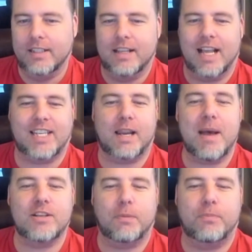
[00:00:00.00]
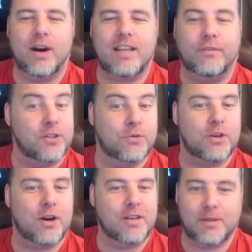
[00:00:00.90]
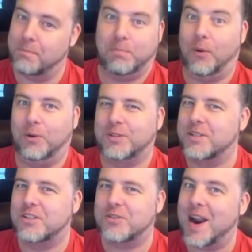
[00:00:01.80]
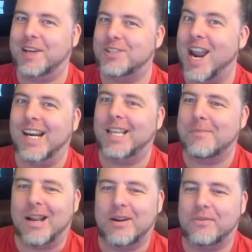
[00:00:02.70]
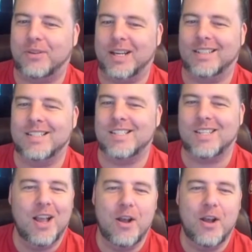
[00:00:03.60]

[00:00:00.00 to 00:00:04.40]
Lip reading: Attack and magic break, 2 turns, Bolt and Strike chaining, my friends.